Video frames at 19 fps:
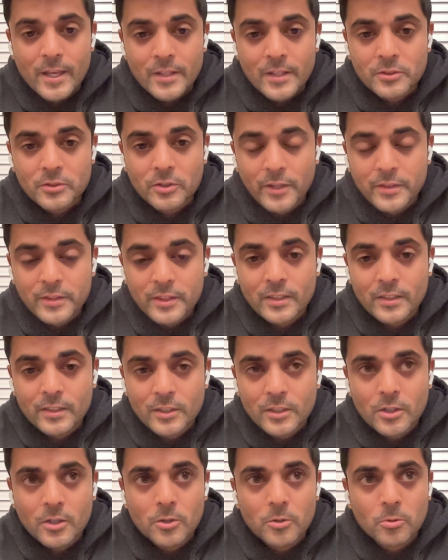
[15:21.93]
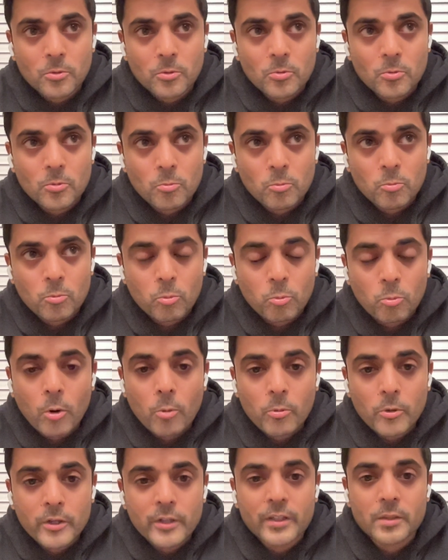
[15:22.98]
And so I think,
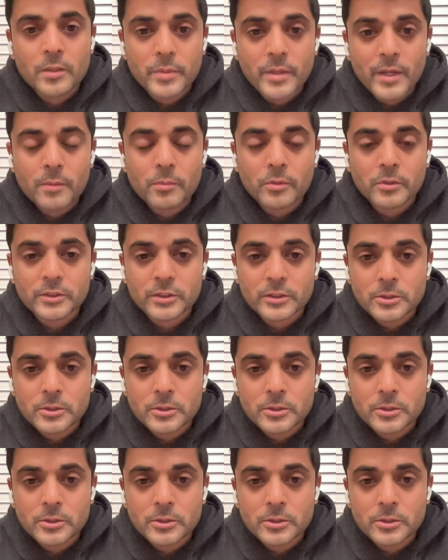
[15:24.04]
what we're going to be able